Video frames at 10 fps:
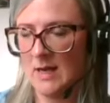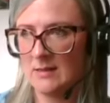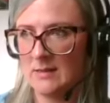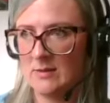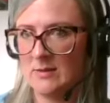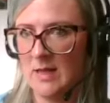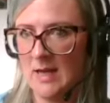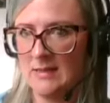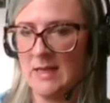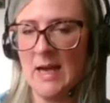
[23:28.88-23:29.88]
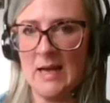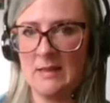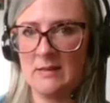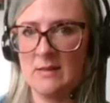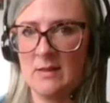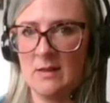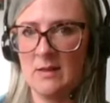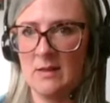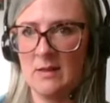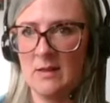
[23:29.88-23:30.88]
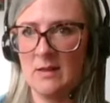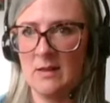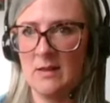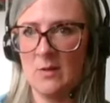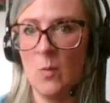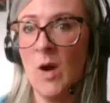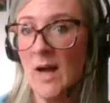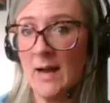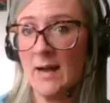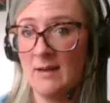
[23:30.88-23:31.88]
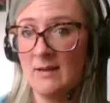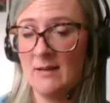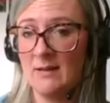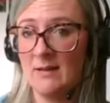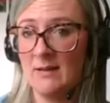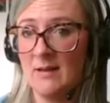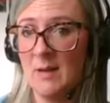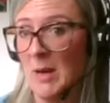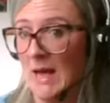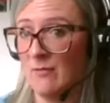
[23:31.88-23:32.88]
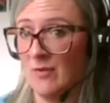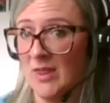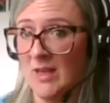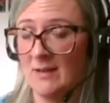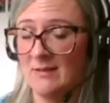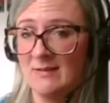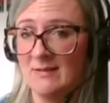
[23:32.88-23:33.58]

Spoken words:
I started to ask why about everything.